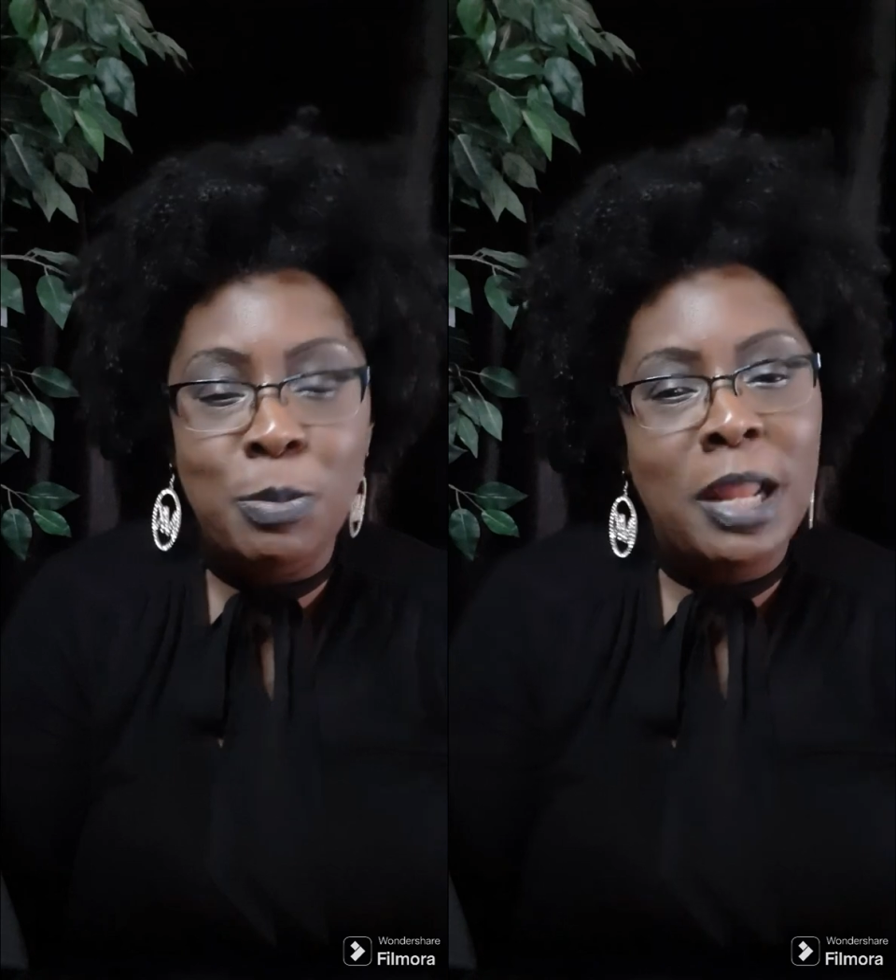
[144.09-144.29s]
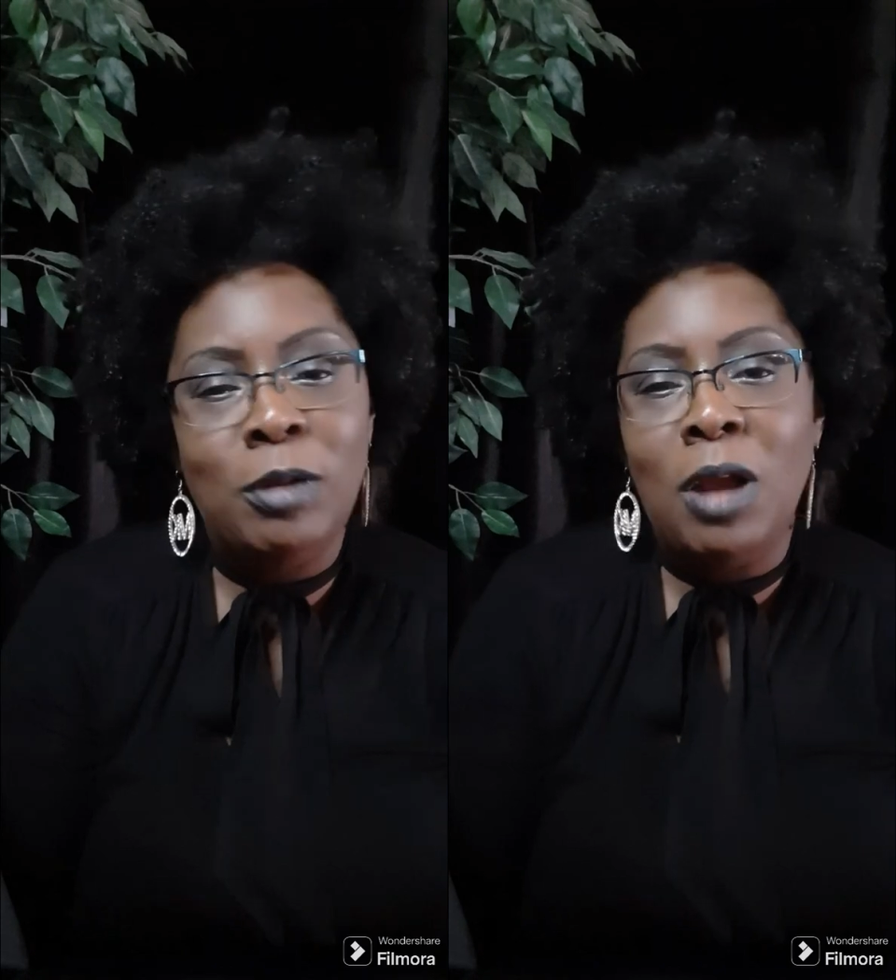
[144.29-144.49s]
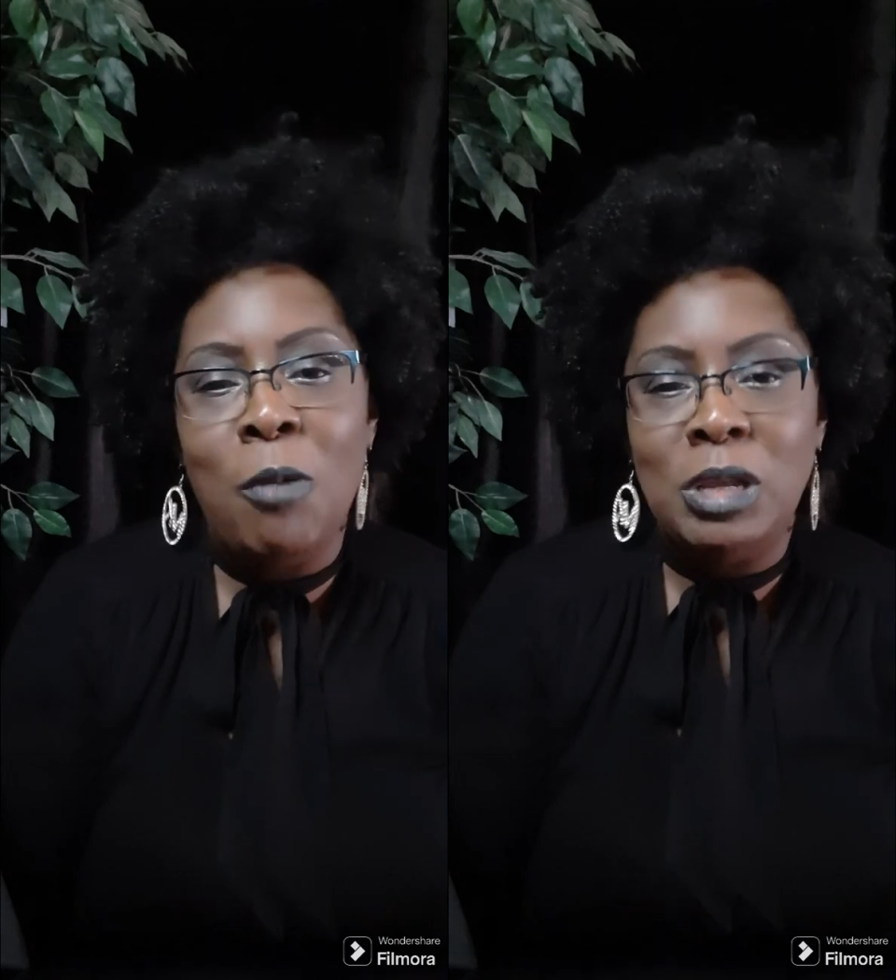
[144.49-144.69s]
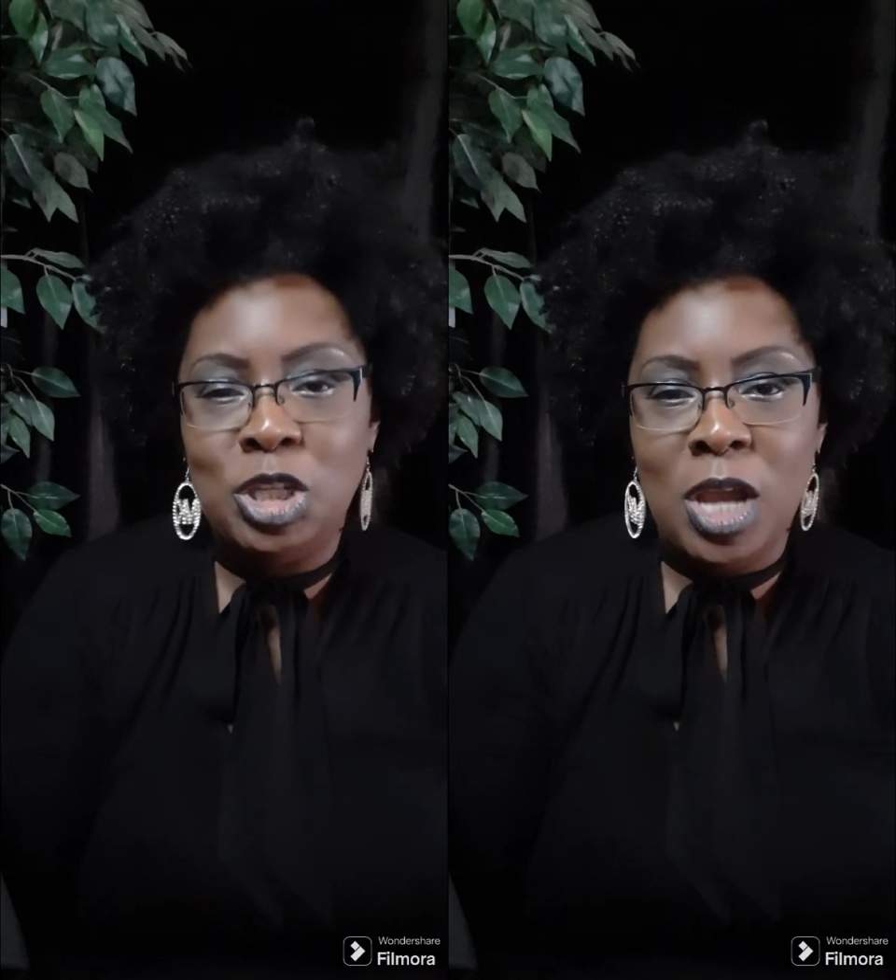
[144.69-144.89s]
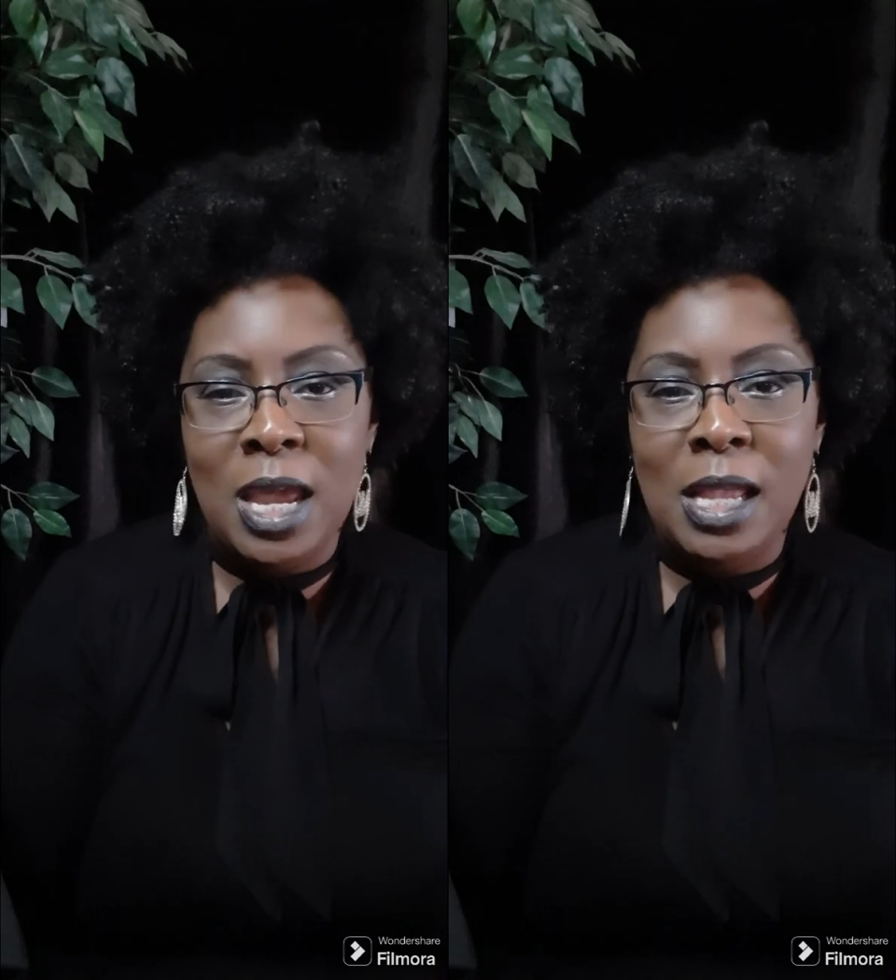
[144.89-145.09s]
but they don't always
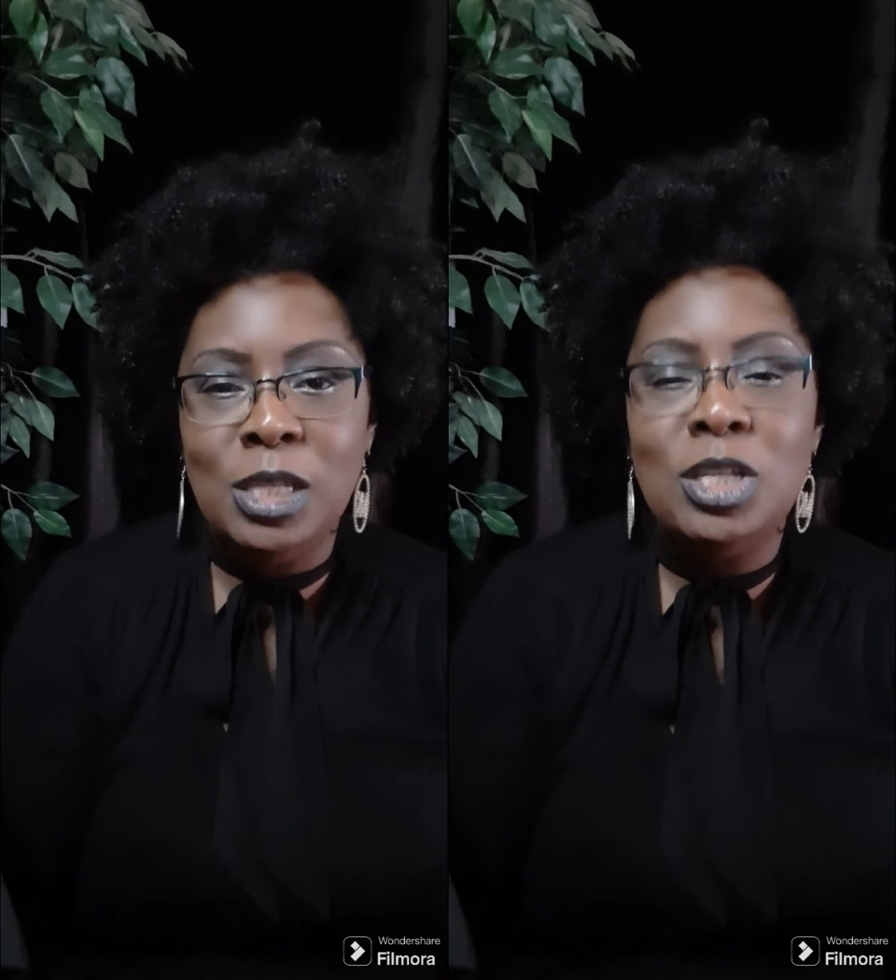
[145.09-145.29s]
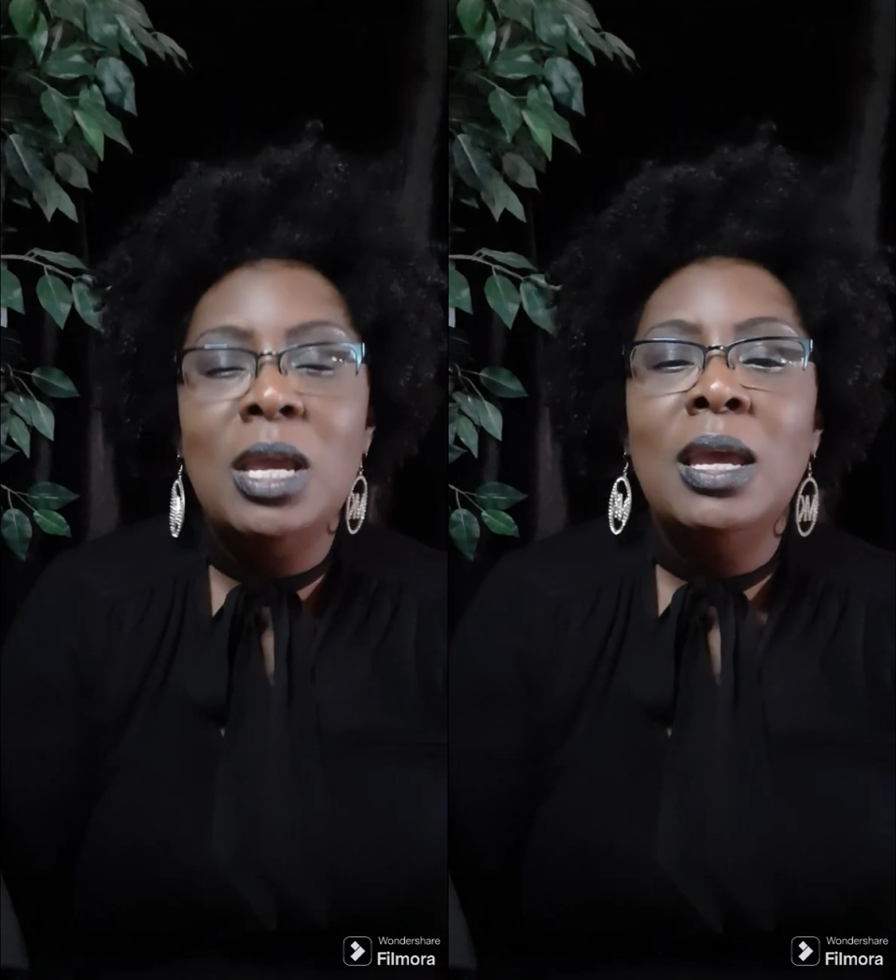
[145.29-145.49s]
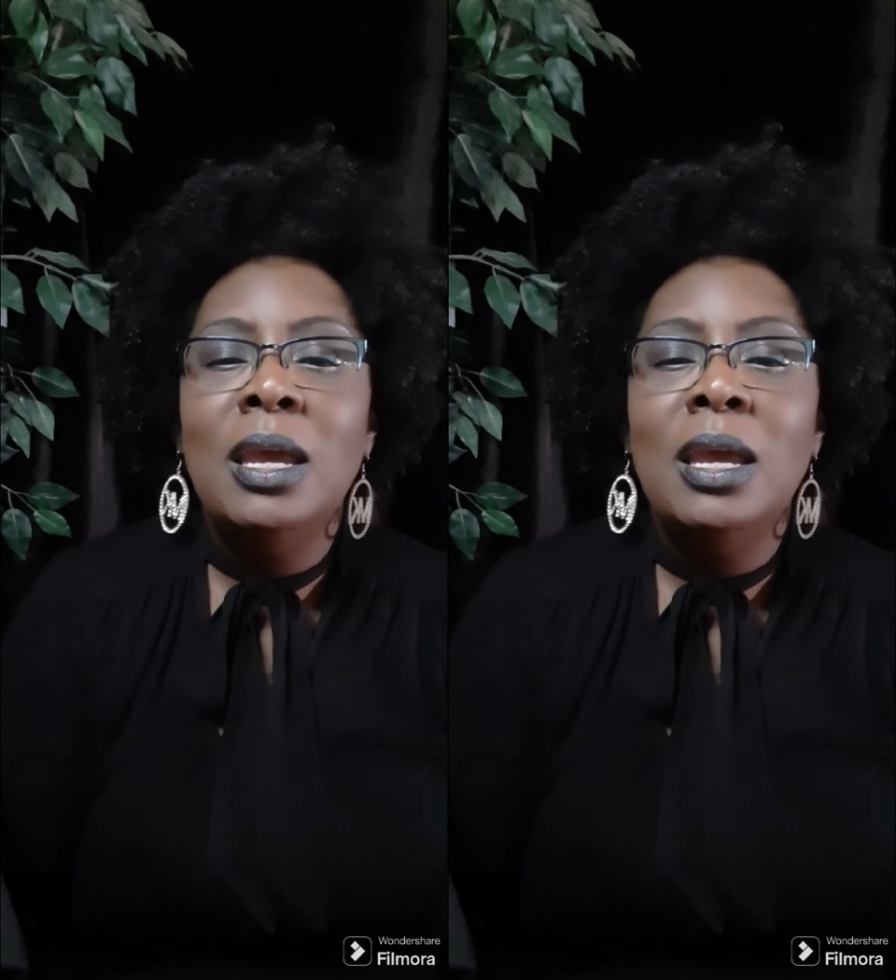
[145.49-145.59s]
change.